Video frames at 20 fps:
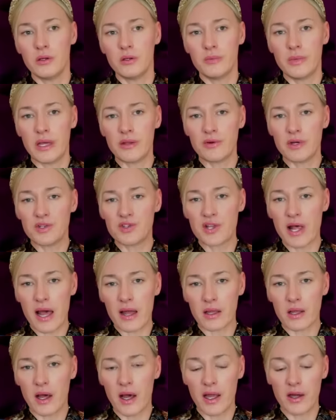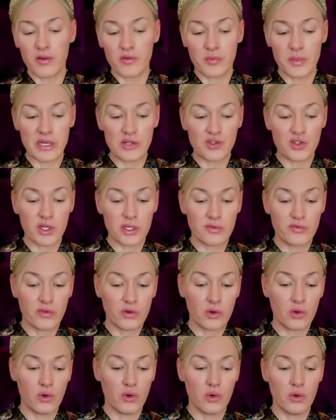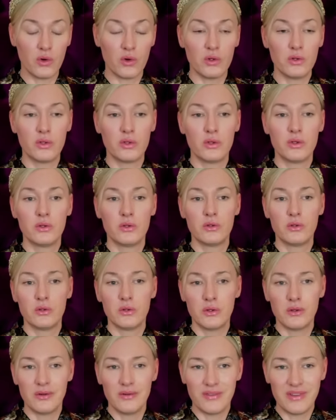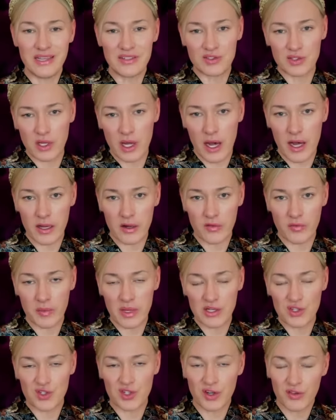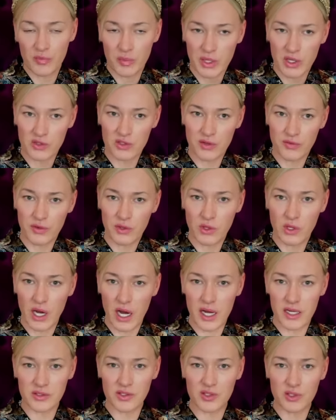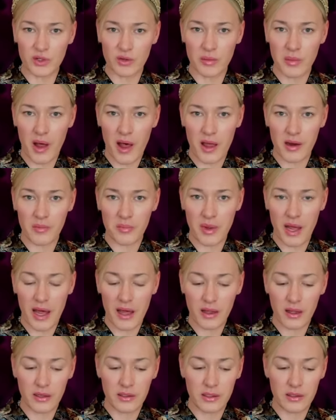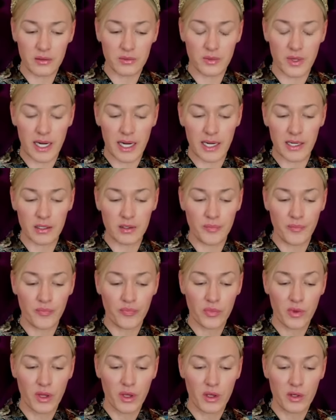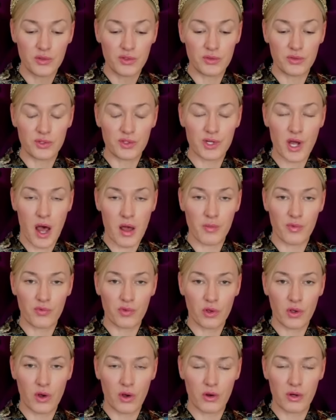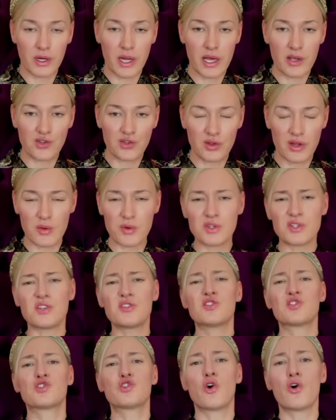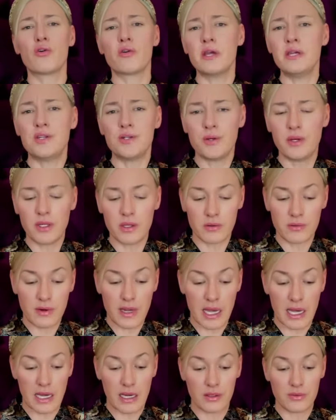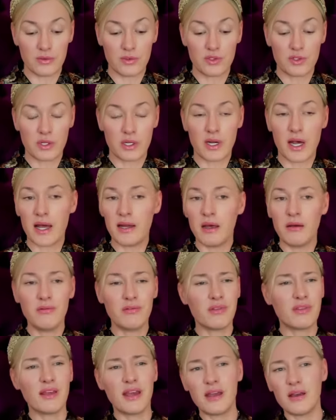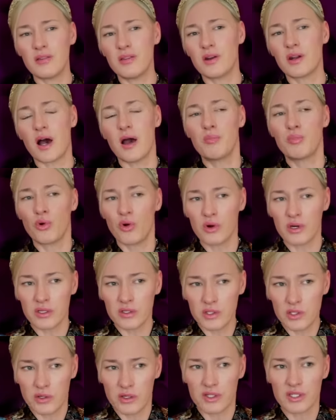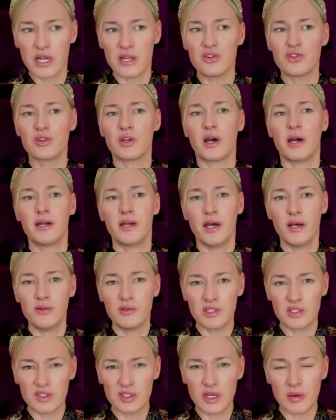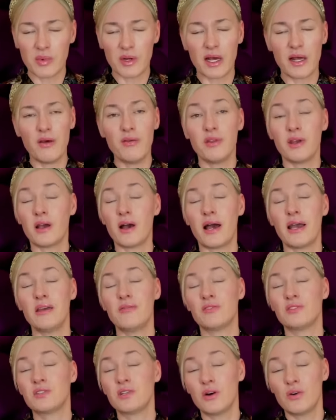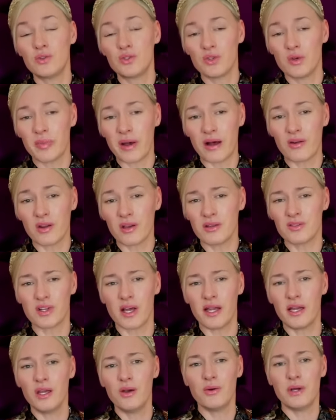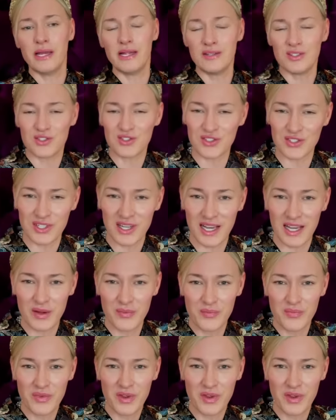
whether it's that kind of mischief or this kind of mischief, because if you cast your mind back a little while, to the time of the coronation. There was a story doing the rounds, and I don't think that I brought it to your attention. I noticed it, but I don't think I even told you about it because I knew instantly